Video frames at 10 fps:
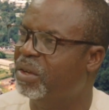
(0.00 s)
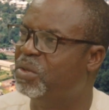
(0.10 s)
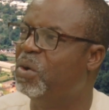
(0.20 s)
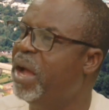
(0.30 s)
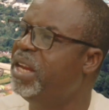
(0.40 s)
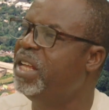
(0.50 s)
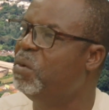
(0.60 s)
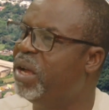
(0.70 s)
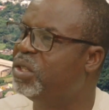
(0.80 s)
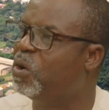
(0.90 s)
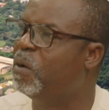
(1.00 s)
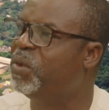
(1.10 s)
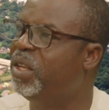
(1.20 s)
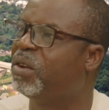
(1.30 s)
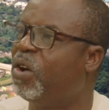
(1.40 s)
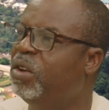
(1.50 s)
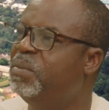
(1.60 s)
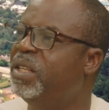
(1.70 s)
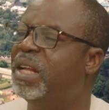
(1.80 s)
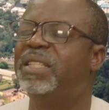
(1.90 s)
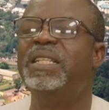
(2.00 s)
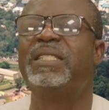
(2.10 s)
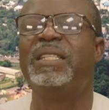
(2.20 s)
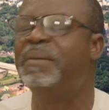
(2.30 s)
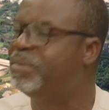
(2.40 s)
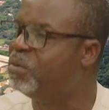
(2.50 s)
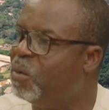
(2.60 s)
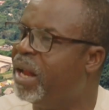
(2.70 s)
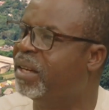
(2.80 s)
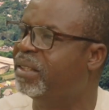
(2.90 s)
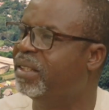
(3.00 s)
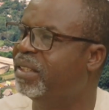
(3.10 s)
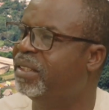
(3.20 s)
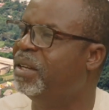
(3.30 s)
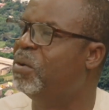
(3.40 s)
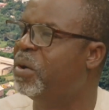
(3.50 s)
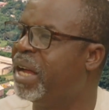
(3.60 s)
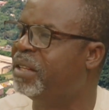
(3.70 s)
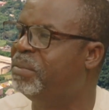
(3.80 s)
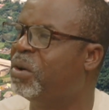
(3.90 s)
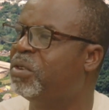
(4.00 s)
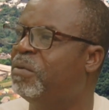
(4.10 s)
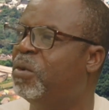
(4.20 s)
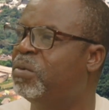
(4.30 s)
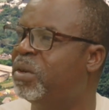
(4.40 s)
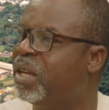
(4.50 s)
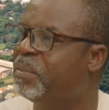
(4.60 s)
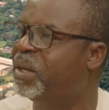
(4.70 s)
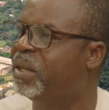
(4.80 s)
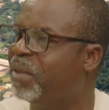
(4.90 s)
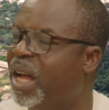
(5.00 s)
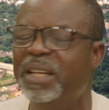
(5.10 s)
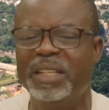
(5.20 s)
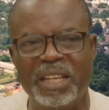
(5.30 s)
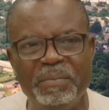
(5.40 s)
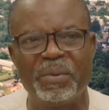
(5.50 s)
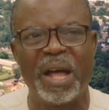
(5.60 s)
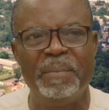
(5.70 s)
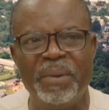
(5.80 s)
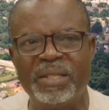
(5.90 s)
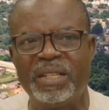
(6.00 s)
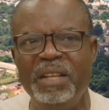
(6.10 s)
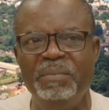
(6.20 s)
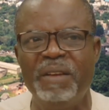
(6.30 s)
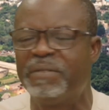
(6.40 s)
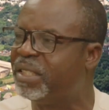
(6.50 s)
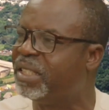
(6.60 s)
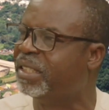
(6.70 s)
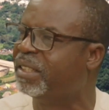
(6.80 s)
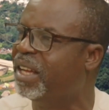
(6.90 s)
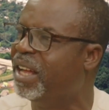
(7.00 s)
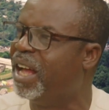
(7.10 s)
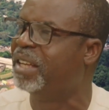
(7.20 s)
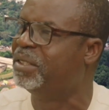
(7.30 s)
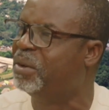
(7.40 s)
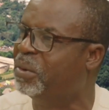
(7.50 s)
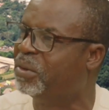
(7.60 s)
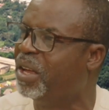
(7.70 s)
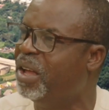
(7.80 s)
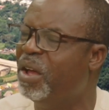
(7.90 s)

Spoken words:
So when he went home, he called me that he slept well the whole night because of what was happening. And he kept abreast, telling me everything as it goes.